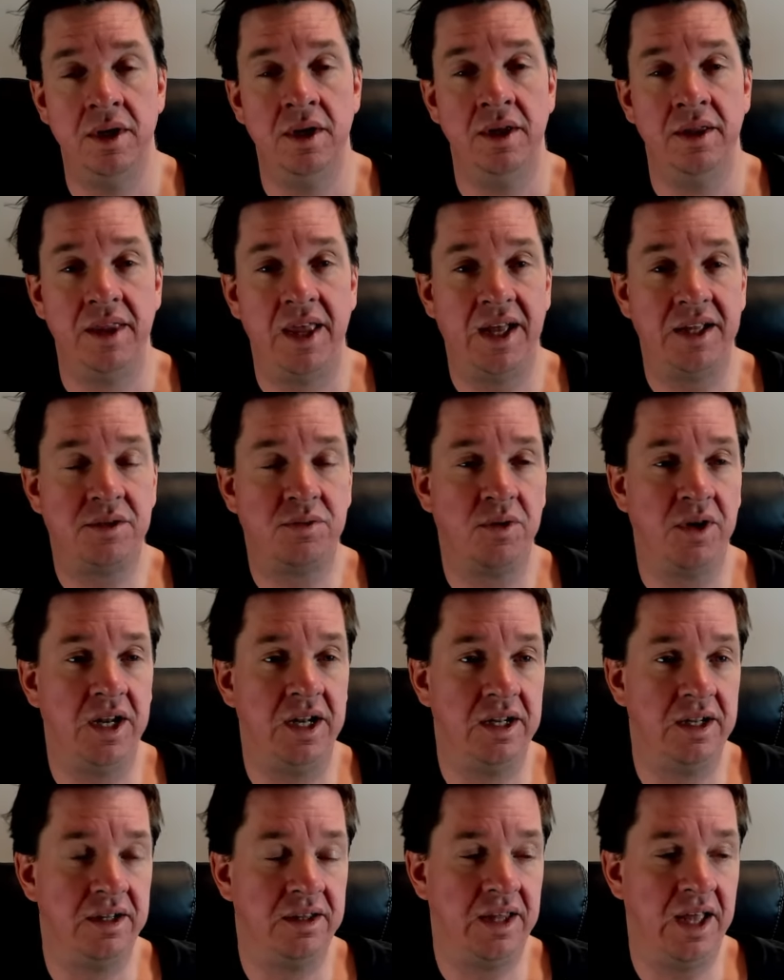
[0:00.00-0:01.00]
That's
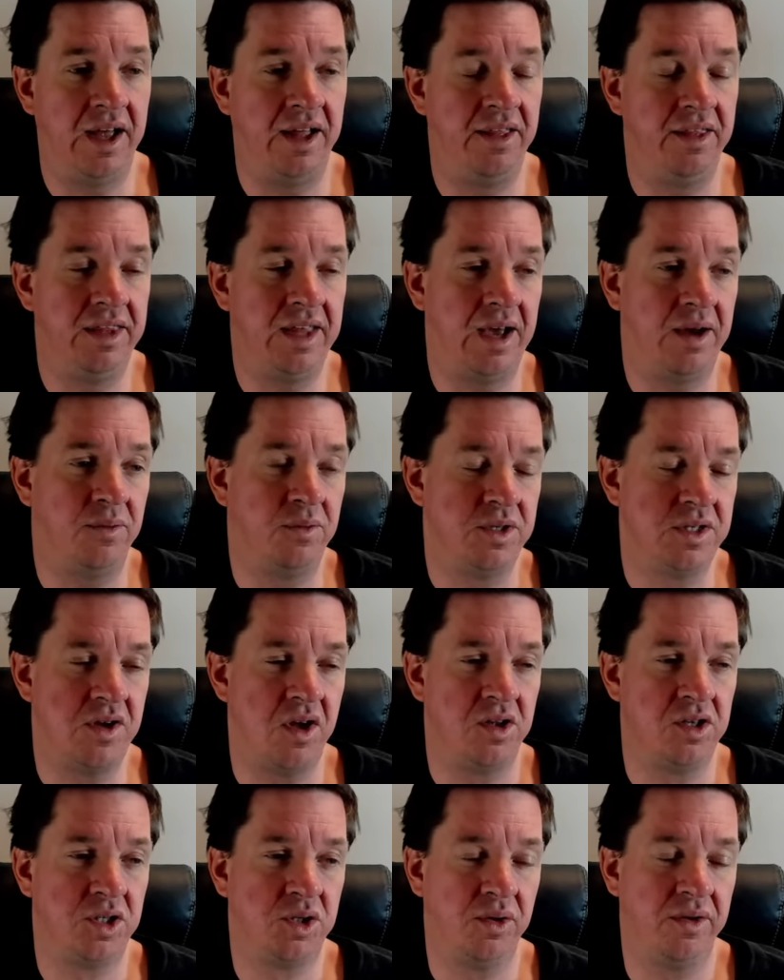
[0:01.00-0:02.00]
what, that was
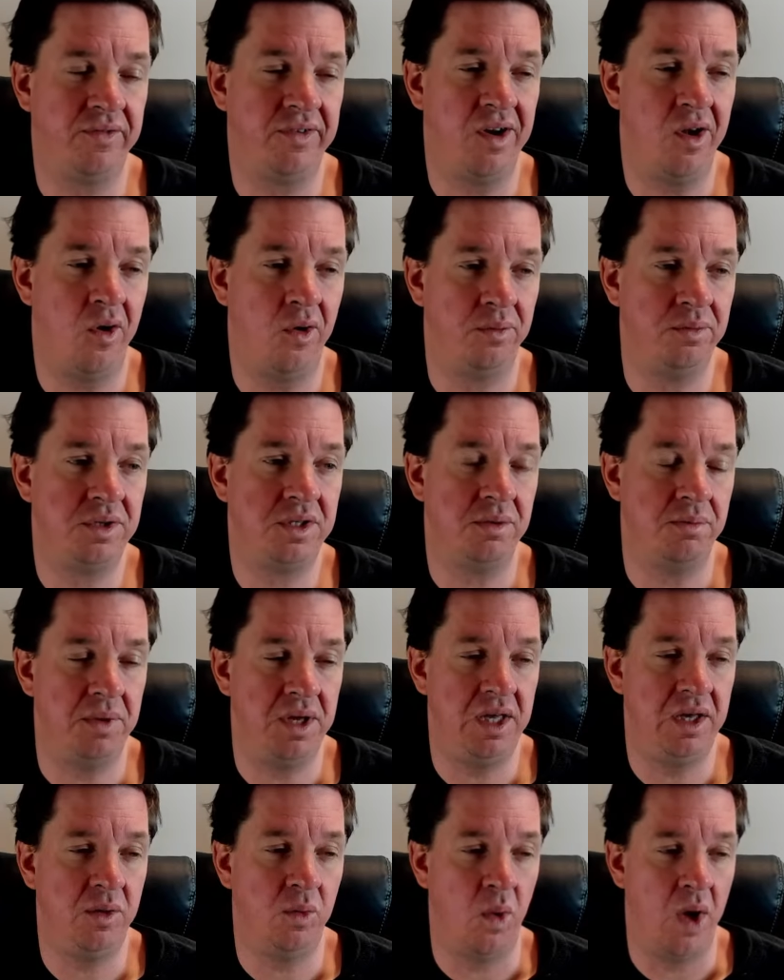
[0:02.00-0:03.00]
all driven home to
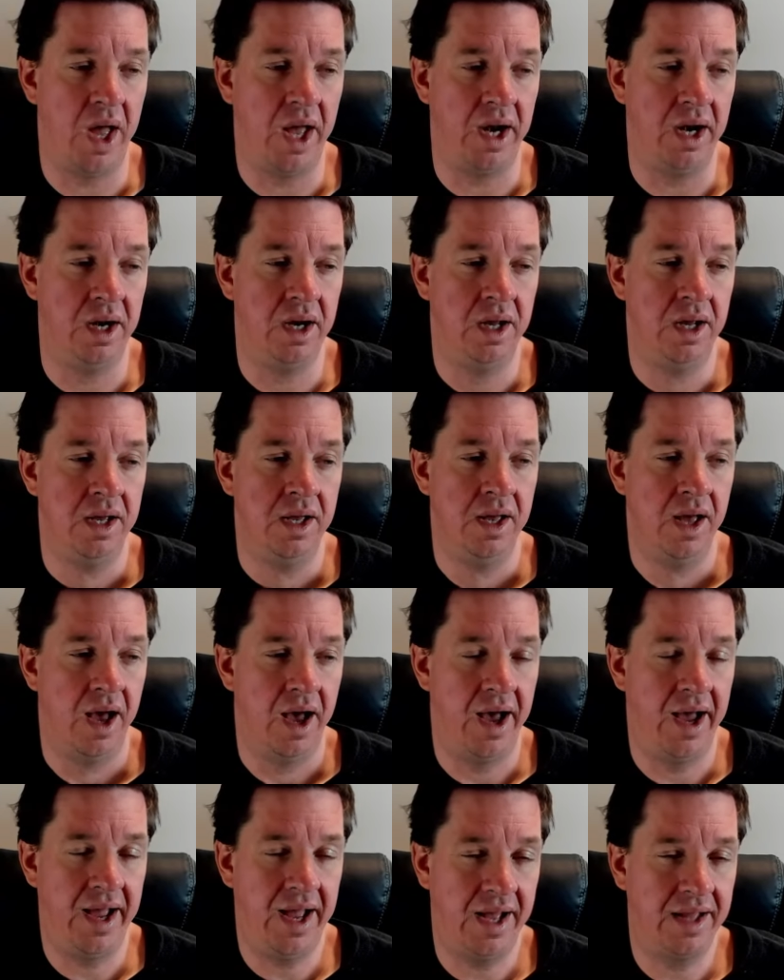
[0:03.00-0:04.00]
me when
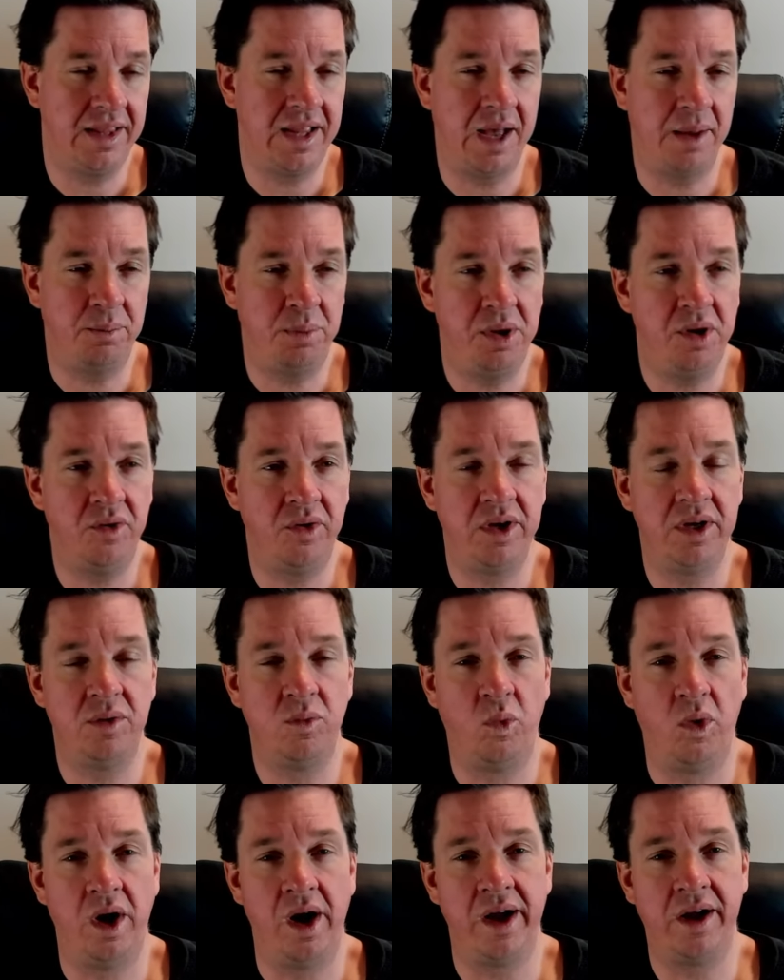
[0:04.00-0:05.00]
I had that period
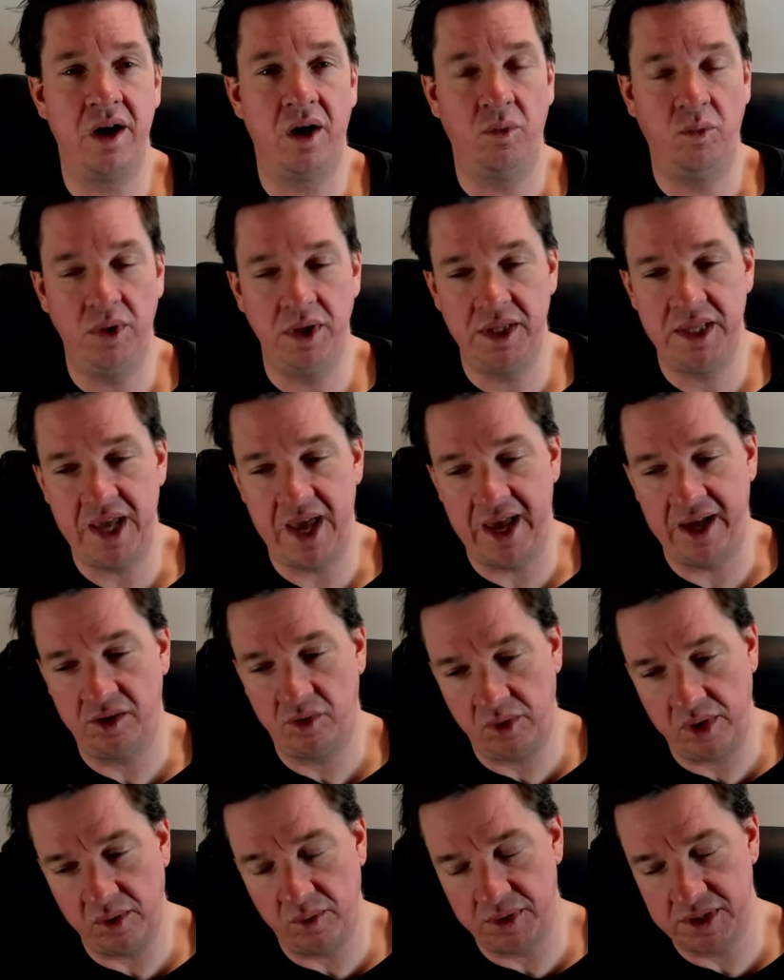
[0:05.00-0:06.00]
where I got really
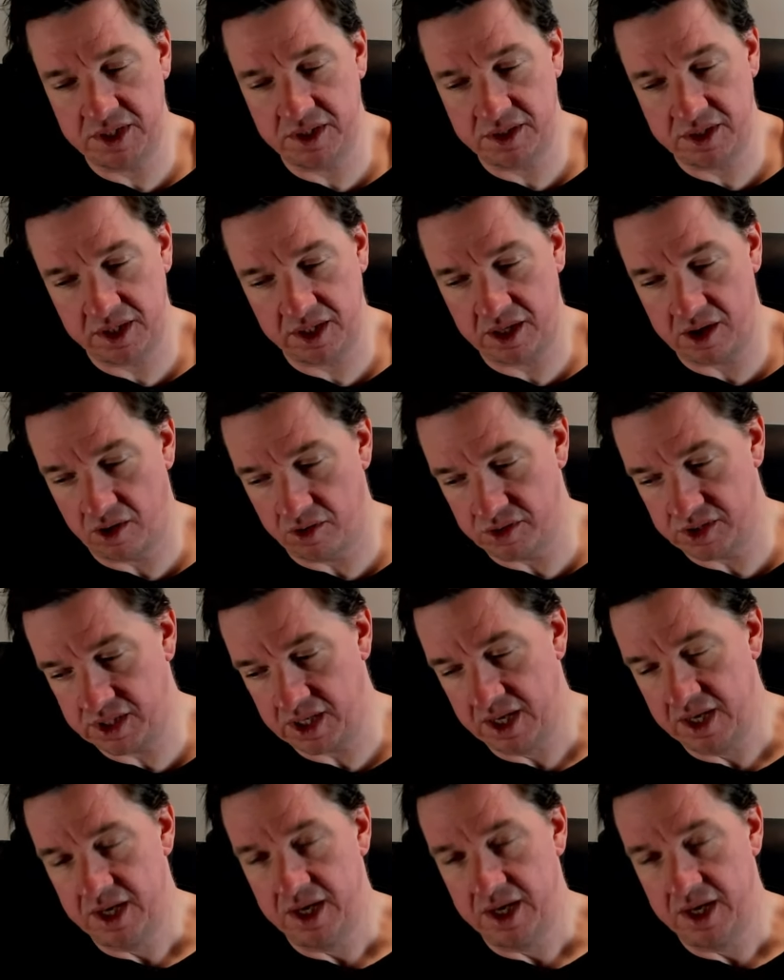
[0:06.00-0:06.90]
angry at Wizards of the Coast,